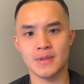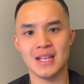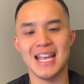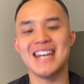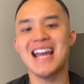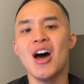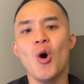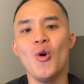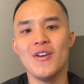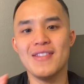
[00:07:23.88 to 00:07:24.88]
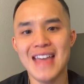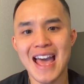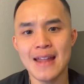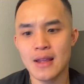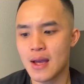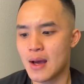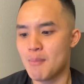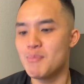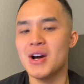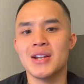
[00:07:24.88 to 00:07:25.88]
And not only that,
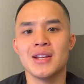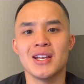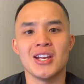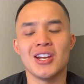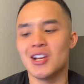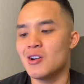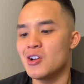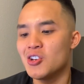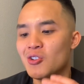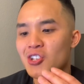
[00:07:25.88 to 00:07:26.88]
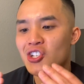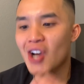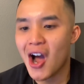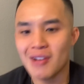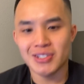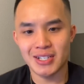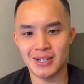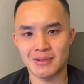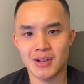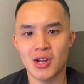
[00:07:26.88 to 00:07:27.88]
but your
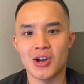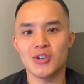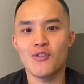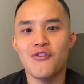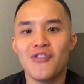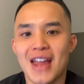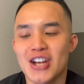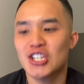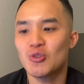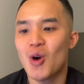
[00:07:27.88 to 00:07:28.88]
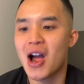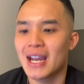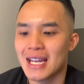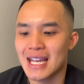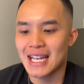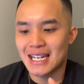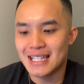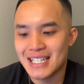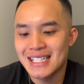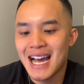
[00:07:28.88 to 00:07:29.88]
Johnson, your flesh rocket,
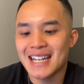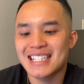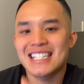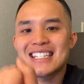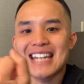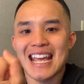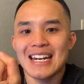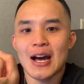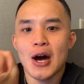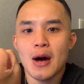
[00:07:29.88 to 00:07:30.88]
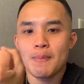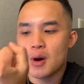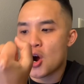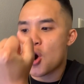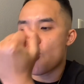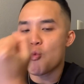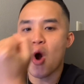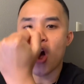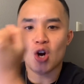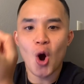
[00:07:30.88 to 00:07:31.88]
does not stand up
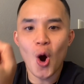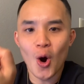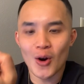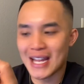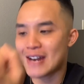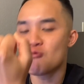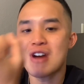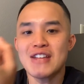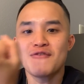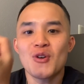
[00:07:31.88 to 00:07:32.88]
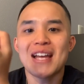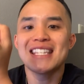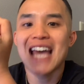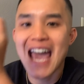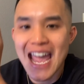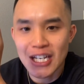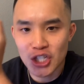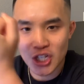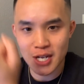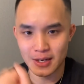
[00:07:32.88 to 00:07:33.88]
rock hard and ready for
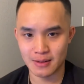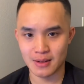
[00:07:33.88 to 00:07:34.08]
attention.